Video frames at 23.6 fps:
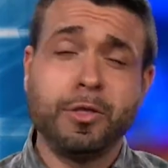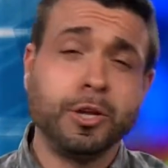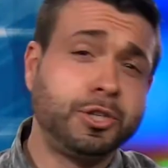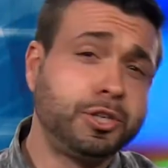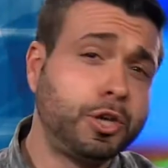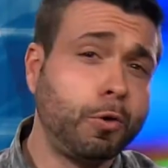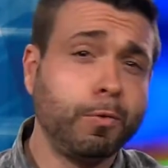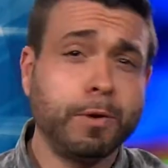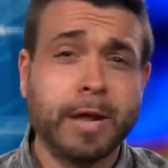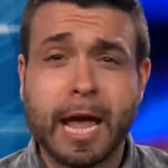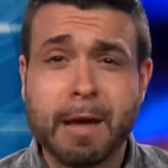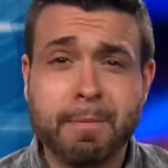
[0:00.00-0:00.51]
the
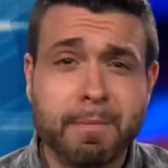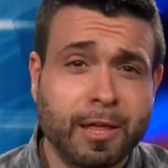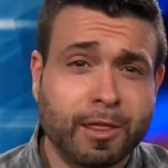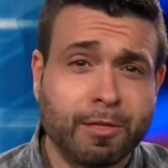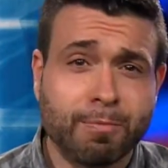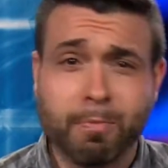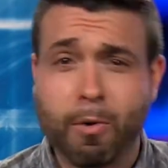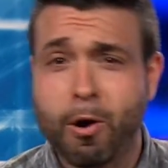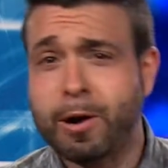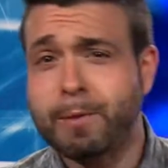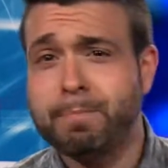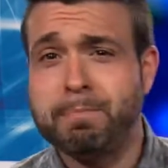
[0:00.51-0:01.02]
Joe Namath,
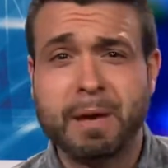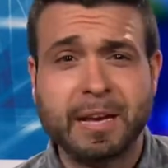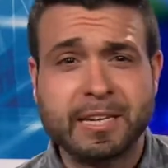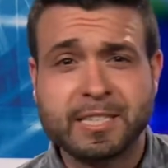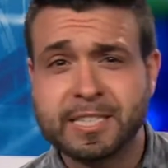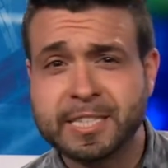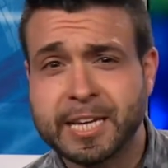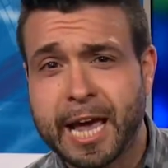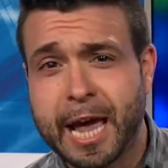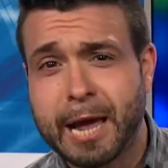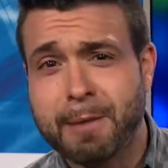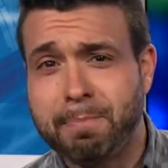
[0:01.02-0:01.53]
Mark
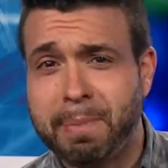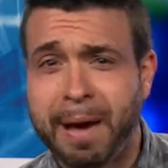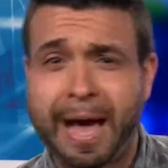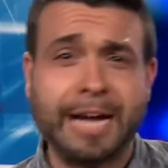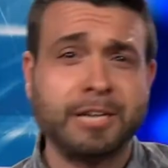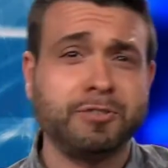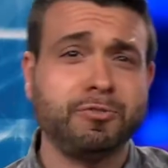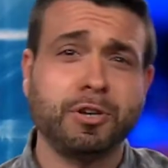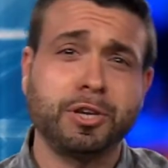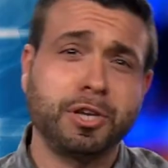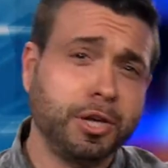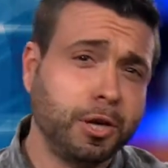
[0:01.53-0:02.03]
Messier,
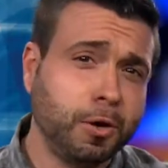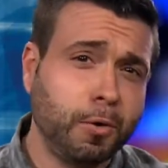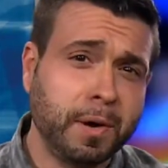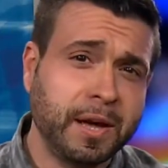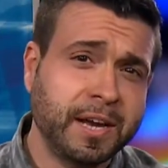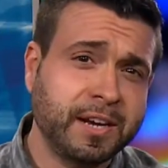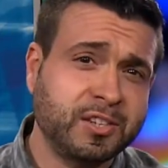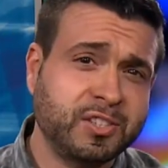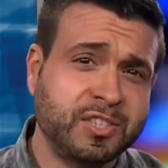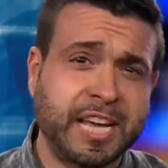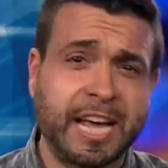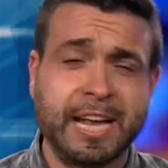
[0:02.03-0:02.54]
Patrick
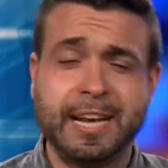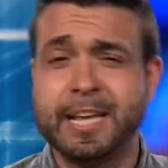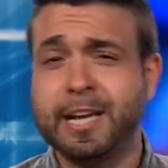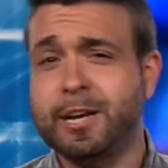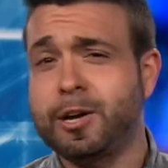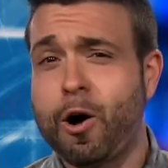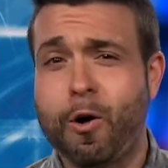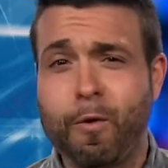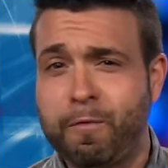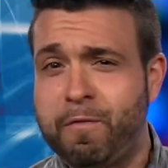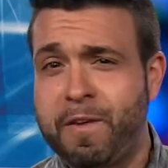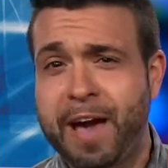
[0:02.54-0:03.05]
Ewing, Sandy
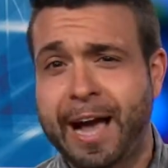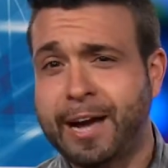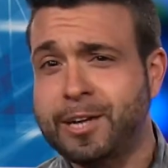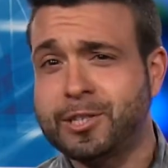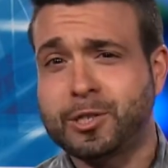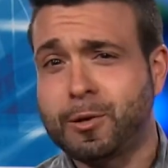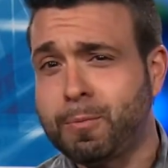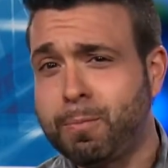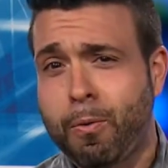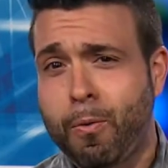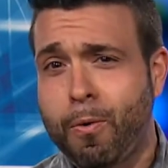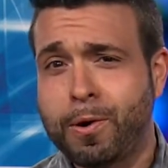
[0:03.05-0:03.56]
Koufax
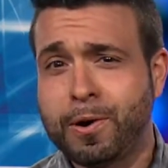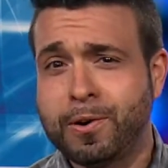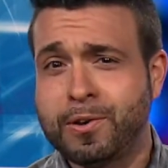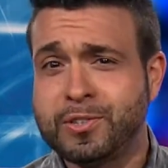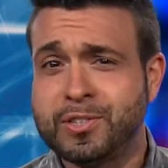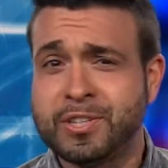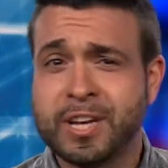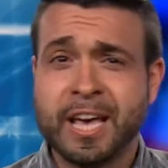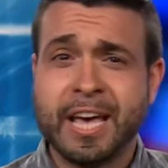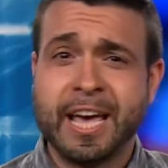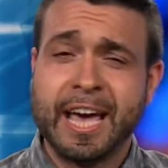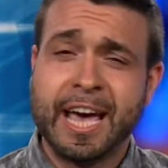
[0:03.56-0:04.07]

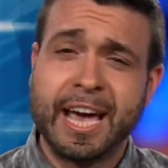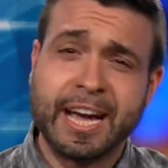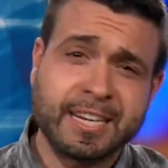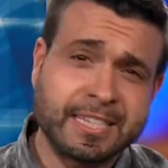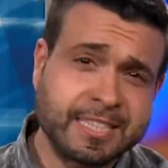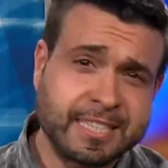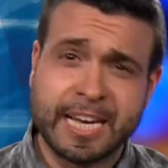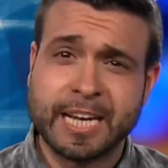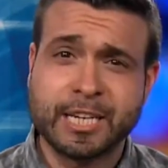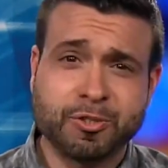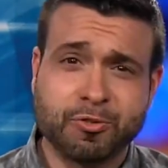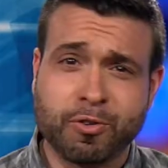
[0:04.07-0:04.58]
supporters,
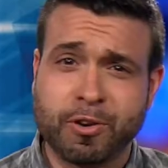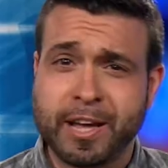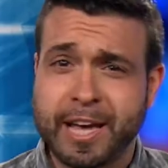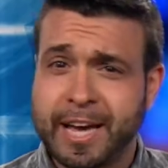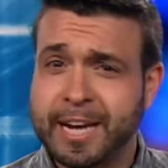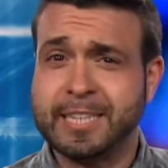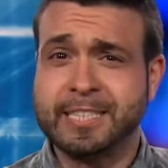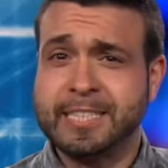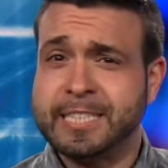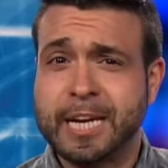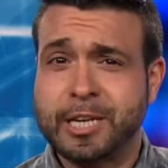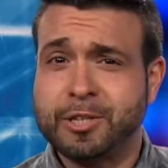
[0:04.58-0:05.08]
etc.,
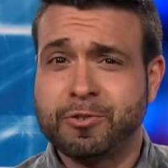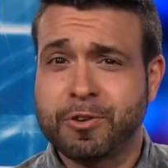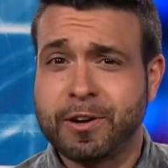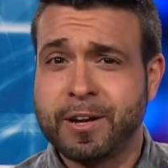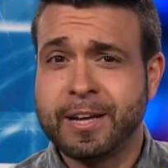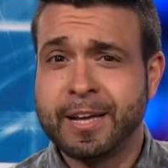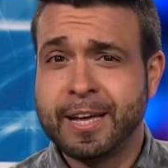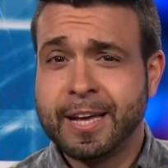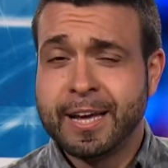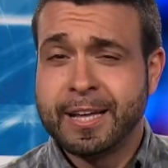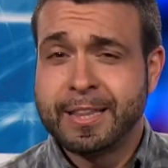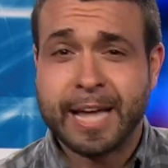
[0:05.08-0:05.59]

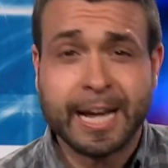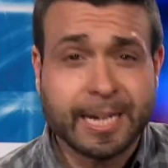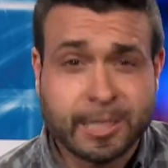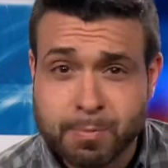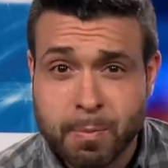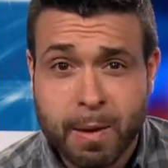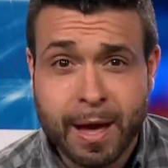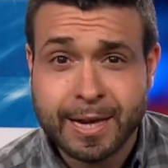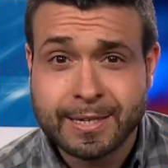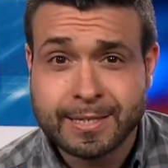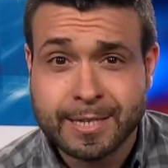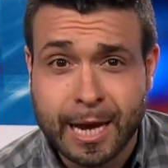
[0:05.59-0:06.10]
etc. That's
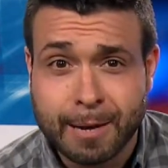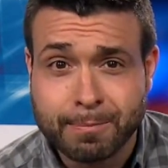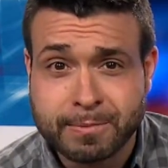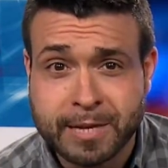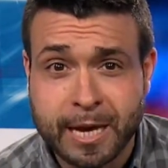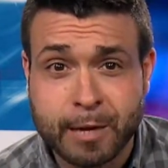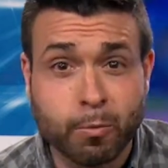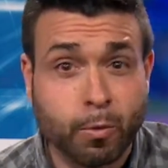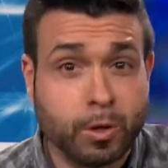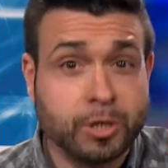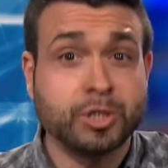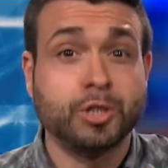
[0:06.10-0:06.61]
my top
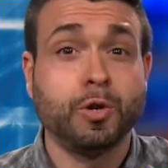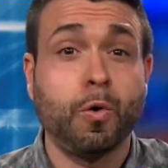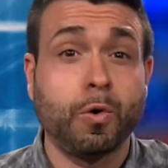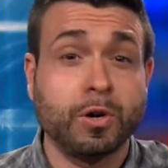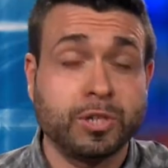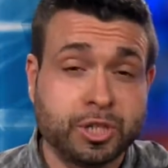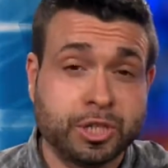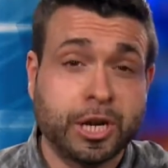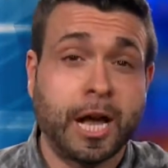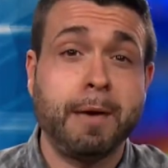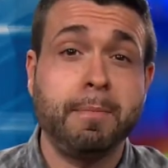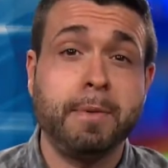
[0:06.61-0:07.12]
10. What's
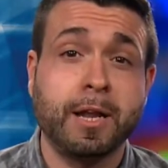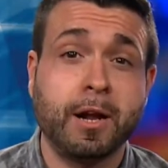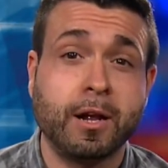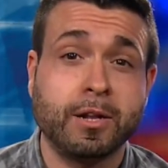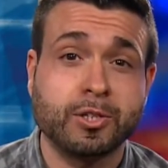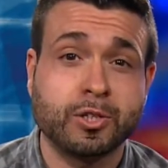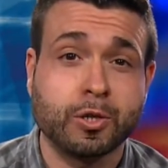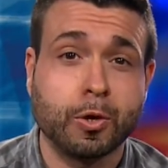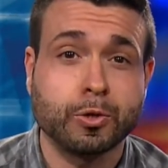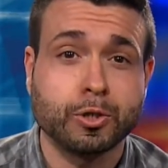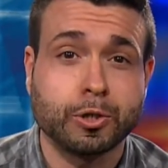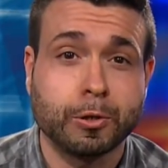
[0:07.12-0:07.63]
yours? Chime in on
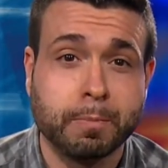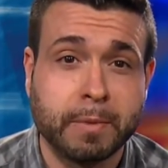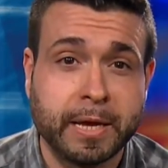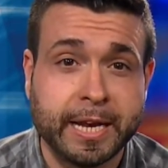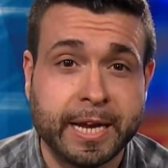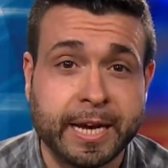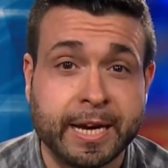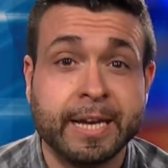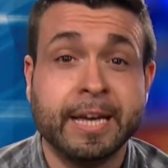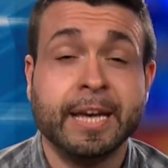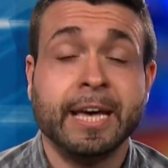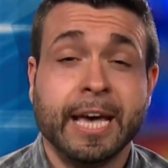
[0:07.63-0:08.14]
social
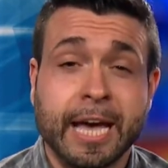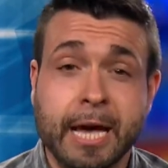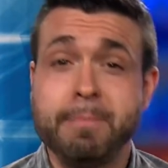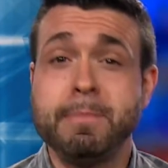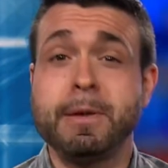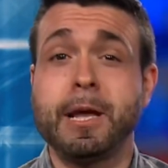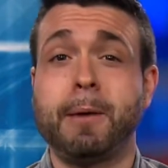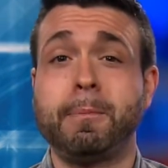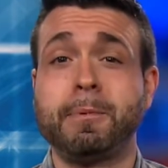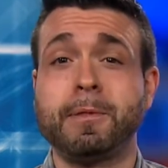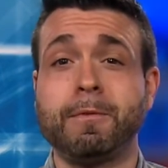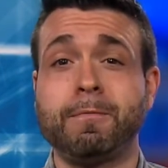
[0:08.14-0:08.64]
media. Hit
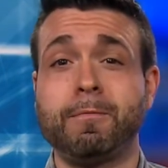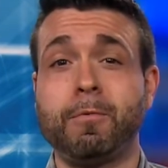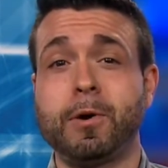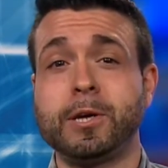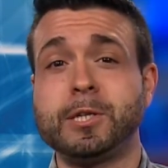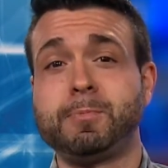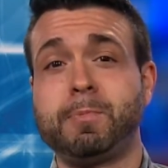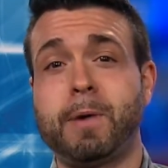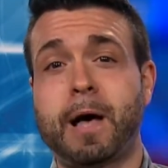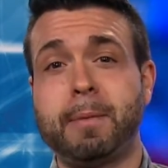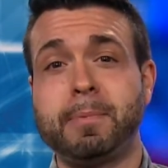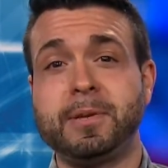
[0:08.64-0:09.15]
me up at The
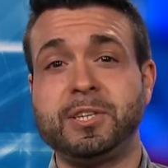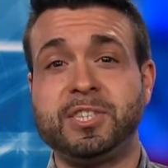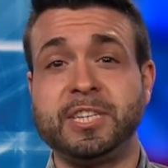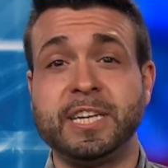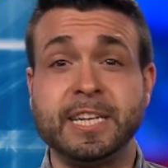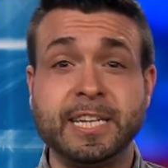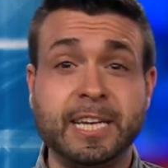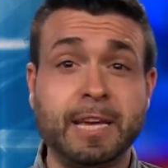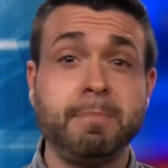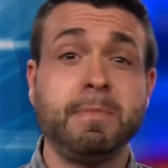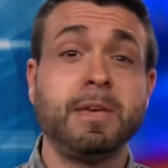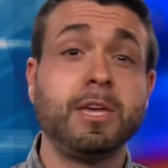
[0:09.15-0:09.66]
Voice Bobby C
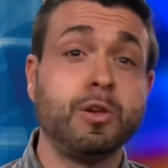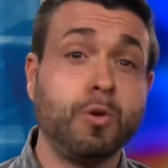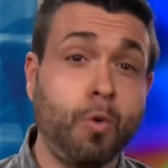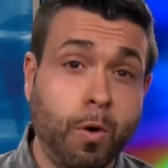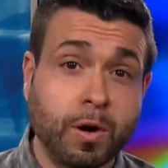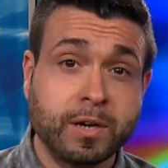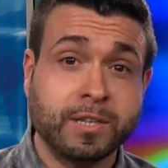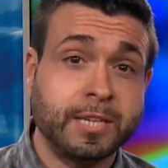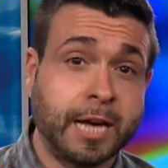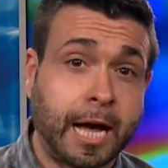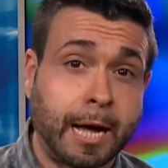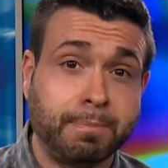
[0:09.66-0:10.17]
and give me
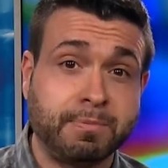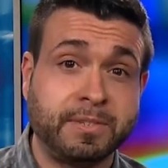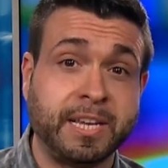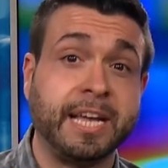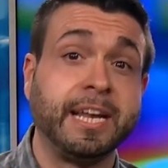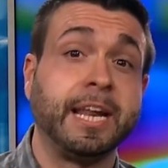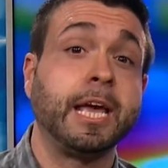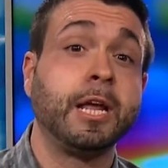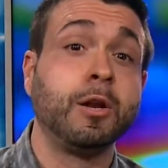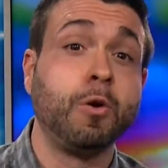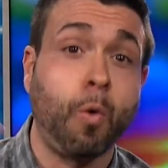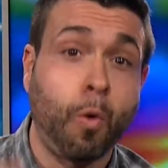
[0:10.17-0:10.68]
your top
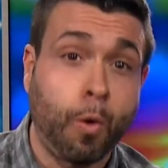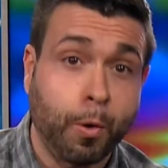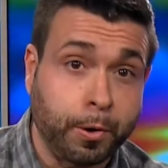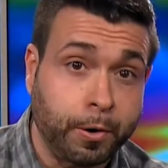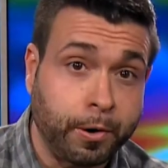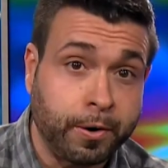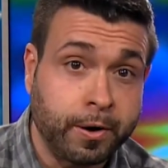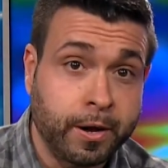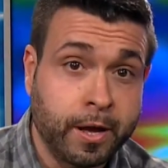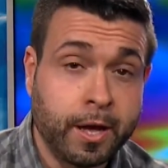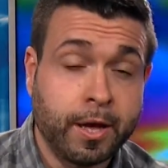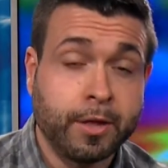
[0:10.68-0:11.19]
10 in
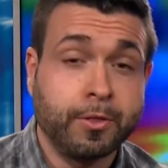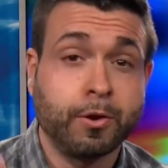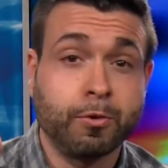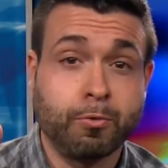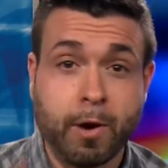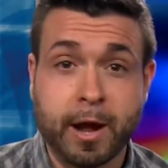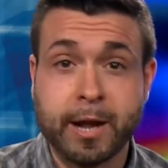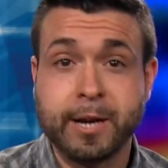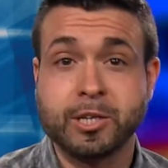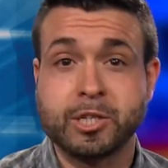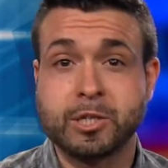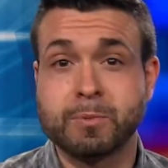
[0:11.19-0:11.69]
order, the
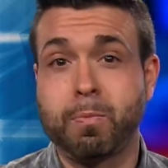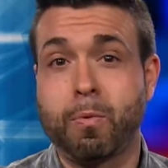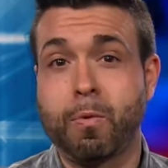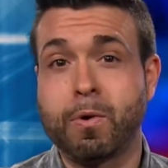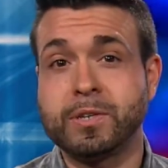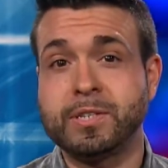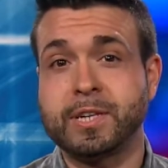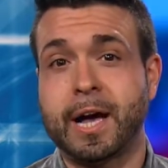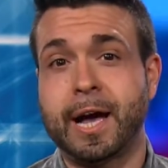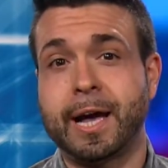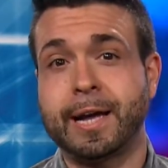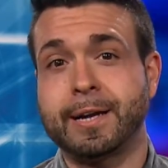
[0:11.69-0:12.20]
greatest
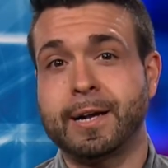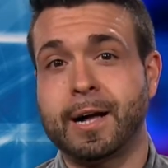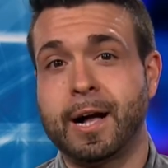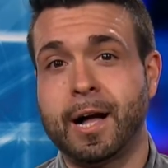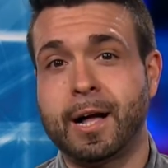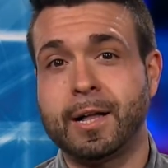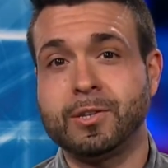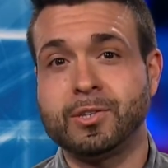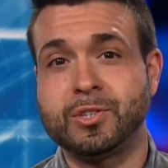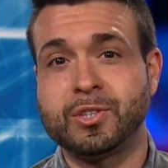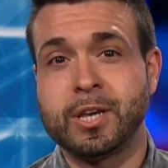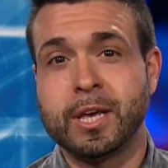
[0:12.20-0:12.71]
sports
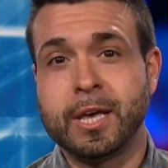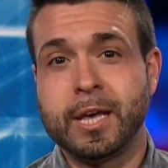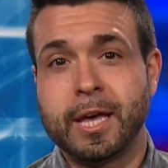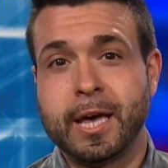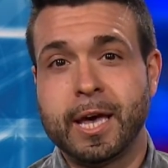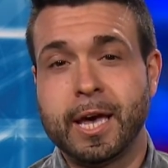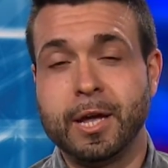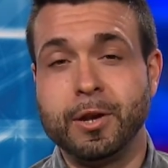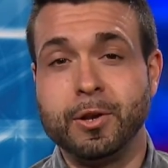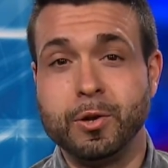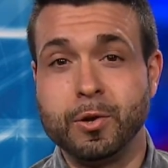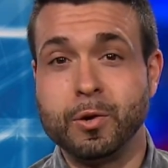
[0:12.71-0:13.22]
icons
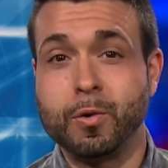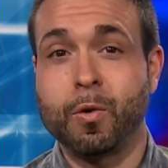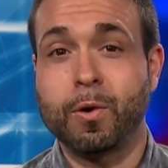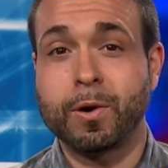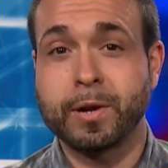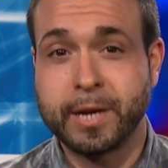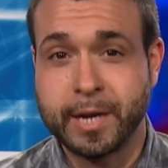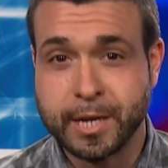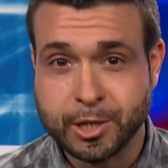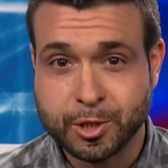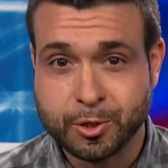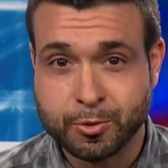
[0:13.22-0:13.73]
in New
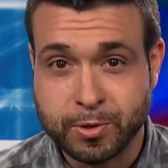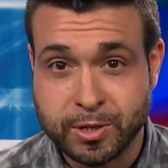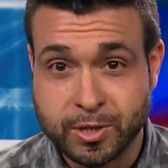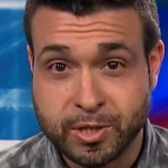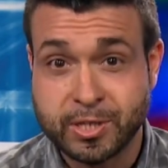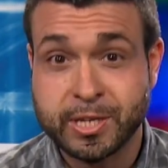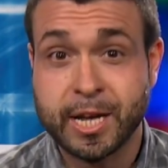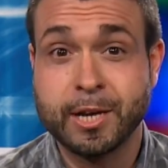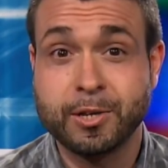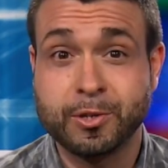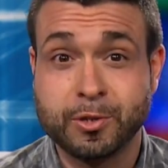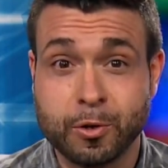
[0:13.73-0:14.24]
York history.
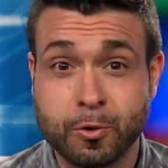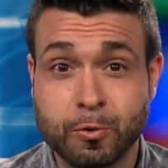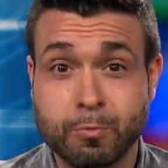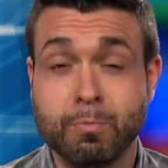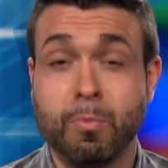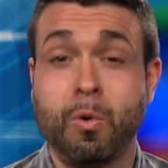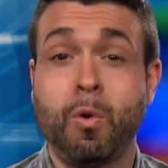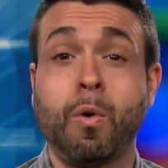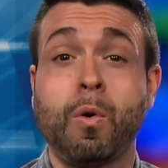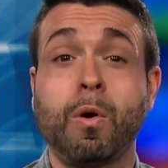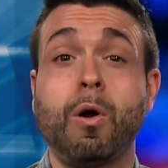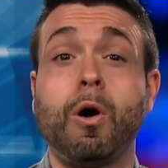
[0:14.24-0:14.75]
Stay tuned,
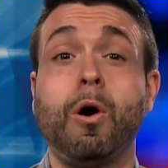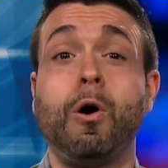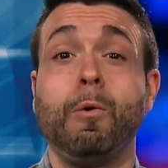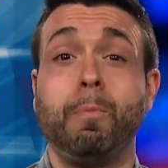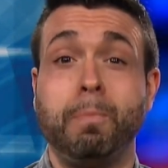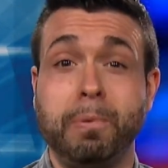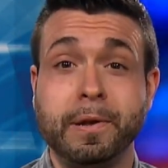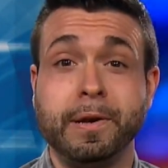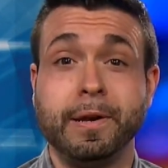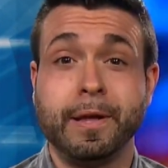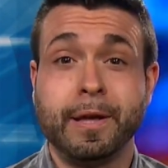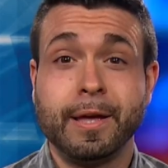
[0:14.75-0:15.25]
more
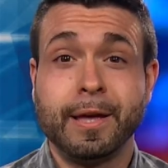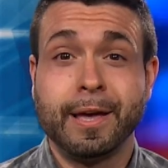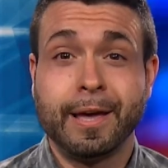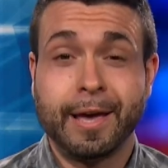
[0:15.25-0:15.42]
open